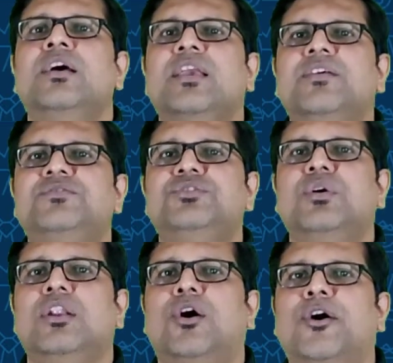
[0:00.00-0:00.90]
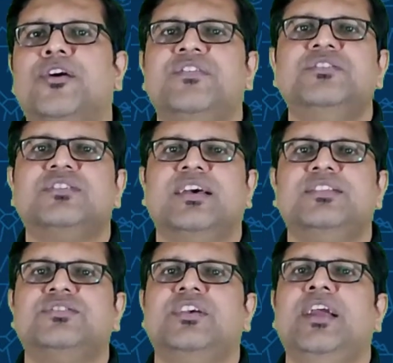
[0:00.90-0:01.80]
gives you a lot of
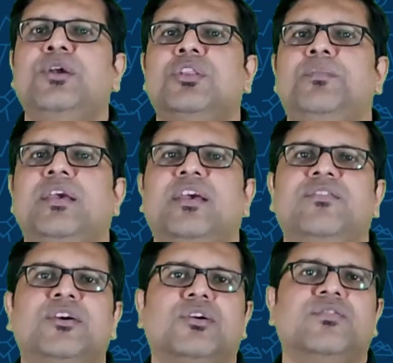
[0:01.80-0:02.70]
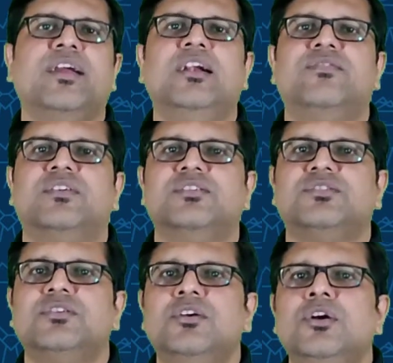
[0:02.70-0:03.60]
insights into the behavior of gilt
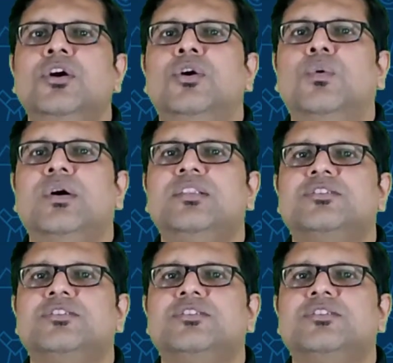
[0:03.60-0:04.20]
funds. Over